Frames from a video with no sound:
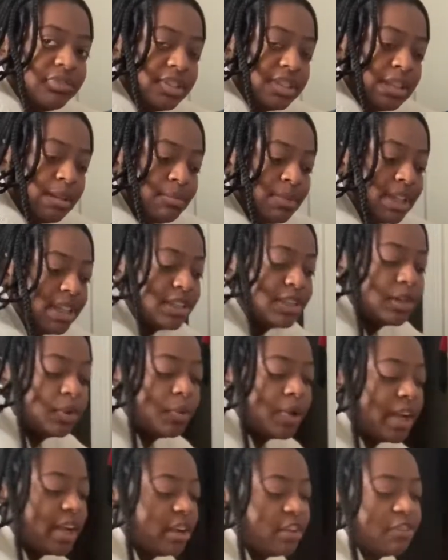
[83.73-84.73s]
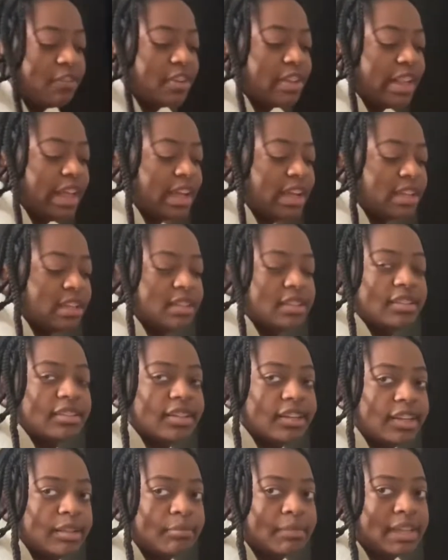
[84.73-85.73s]
something to wear for like
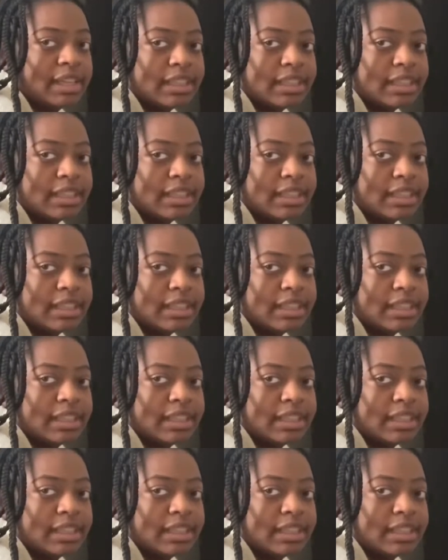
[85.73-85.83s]
30 minutes.